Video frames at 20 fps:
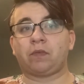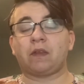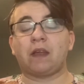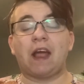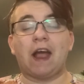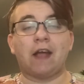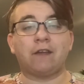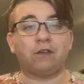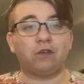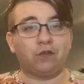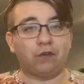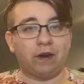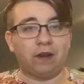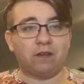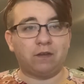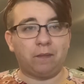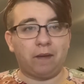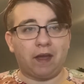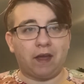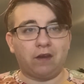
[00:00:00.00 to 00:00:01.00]
As a
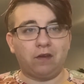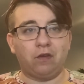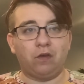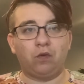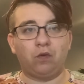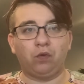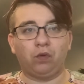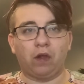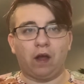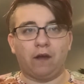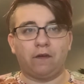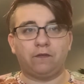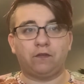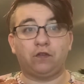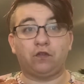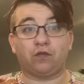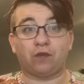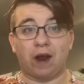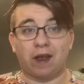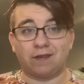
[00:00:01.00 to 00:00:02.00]
trans man who
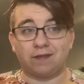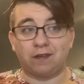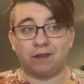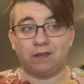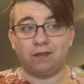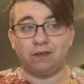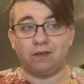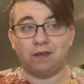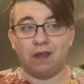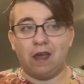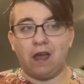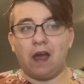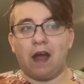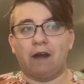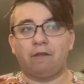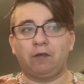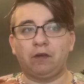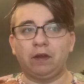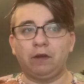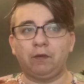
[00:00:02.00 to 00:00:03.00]
loves dresses,
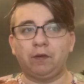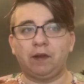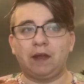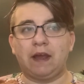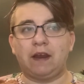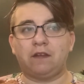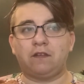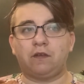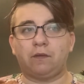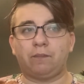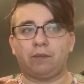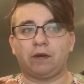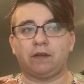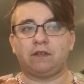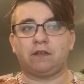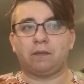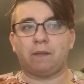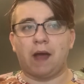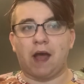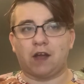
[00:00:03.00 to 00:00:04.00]
I really related to
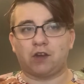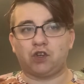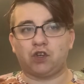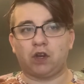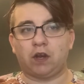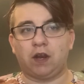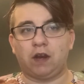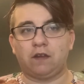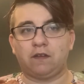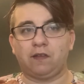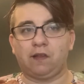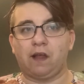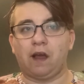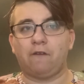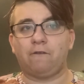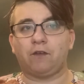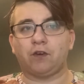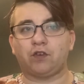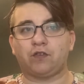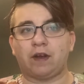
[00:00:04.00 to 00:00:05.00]
Prince Sebastian and his
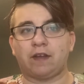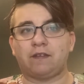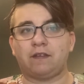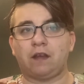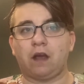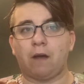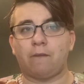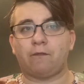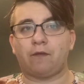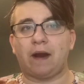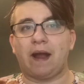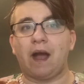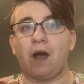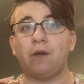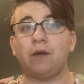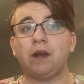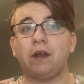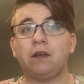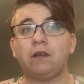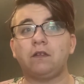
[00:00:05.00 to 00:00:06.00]
love for dressing up for
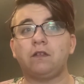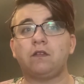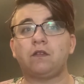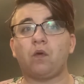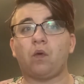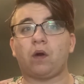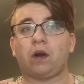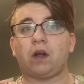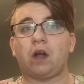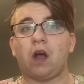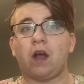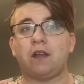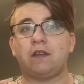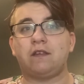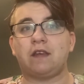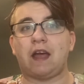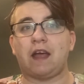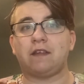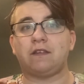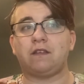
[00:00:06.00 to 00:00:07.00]
outings or
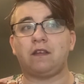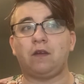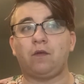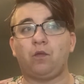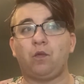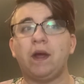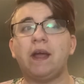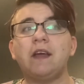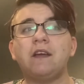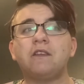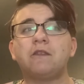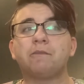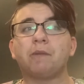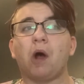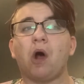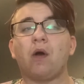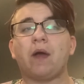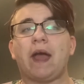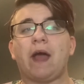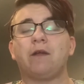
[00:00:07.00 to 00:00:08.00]
contests, in wigs,
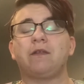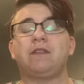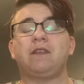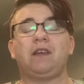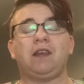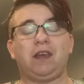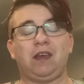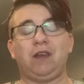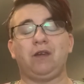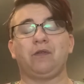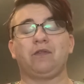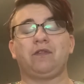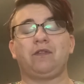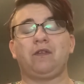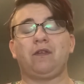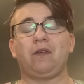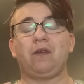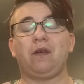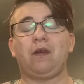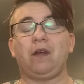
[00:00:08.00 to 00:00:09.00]
ball gowns, and
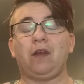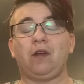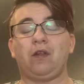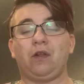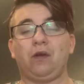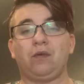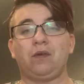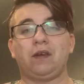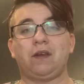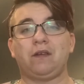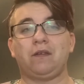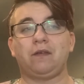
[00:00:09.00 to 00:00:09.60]
heels included.